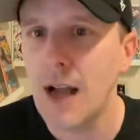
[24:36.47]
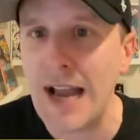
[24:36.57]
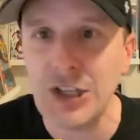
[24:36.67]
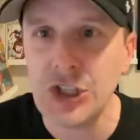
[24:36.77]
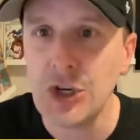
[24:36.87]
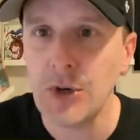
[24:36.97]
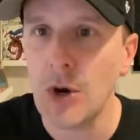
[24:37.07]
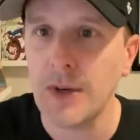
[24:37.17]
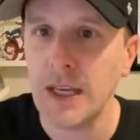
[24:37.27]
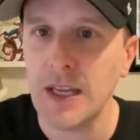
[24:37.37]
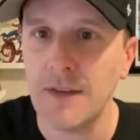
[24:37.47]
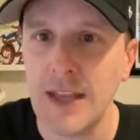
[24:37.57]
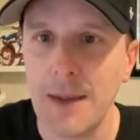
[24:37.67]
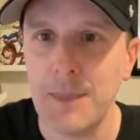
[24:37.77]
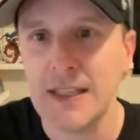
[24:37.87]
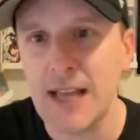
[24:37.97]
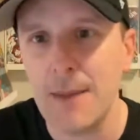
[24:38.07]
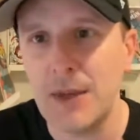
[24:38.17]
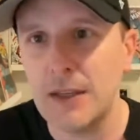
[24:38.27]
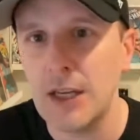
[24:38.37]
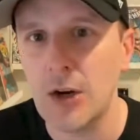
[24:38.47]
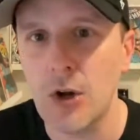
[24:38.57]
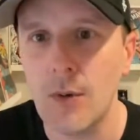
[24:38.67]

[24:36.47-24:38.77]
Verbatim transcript: I just don't own any of it yet because I've been, you know,